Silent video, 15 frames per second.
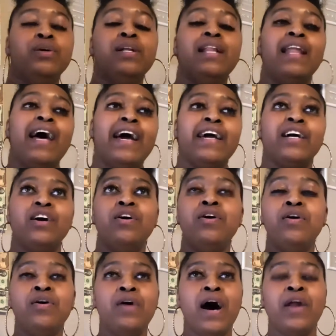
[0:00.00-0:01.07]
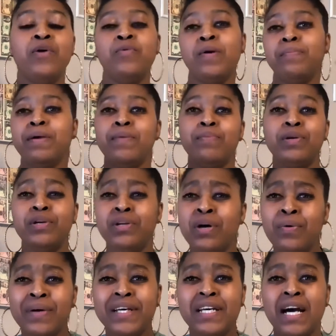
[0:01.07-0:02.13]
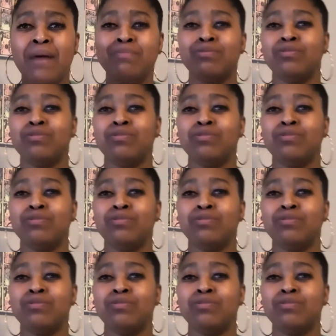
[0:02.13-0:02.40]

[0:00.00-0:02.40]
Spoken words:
like, oh, I don't want people to know it comes